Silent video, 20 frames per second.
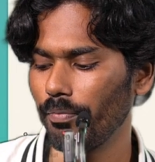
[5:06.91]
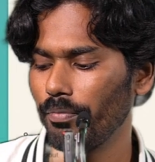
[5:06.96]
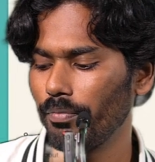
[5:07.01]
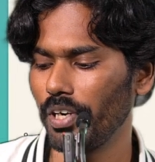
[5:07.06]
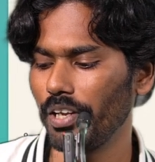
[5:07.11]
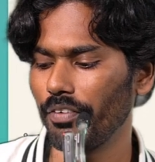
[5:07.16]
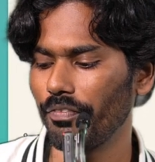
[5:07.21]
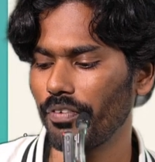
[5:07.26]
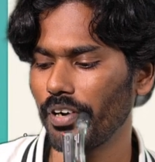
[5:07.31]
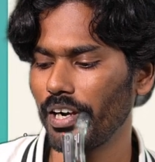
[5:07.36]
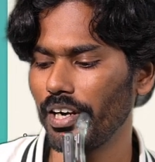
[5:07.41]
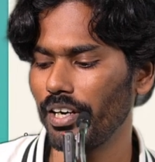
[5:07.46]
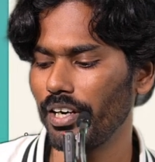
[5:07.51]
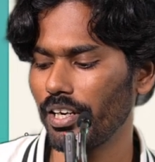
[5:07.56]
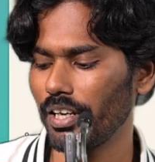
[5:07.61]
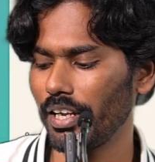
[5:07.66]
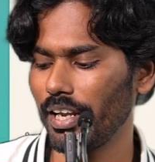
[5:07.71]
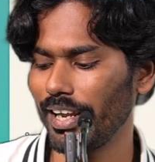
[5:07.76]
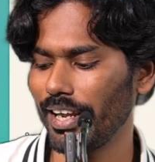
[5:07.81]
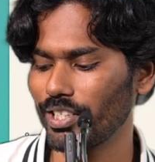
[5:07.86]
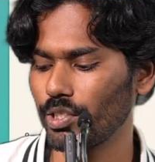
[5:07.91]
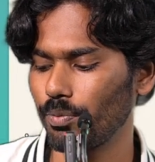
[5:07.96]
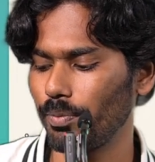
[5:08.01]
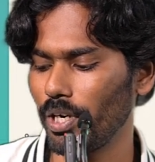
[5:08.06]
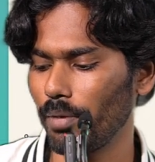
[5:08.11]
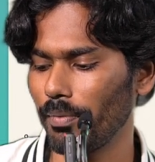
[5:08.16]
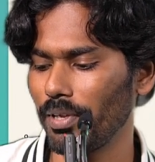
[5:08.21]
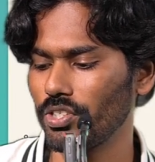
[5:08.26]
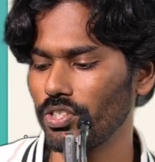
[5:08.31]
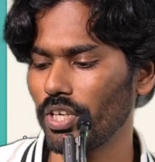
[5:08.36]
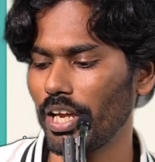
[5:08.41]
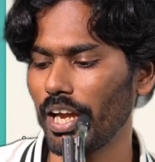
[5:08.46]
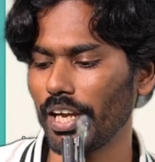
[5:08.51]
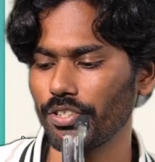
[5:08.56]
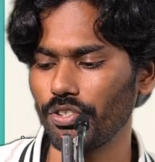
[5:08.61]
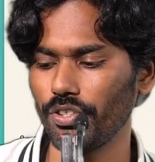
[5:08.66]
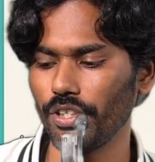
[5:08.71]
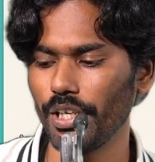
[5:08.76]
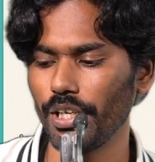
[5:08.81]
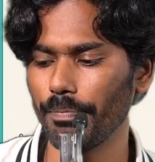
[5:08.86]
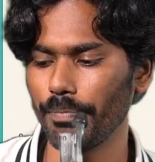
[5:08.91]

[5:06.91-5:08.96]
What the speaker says: different experiments actually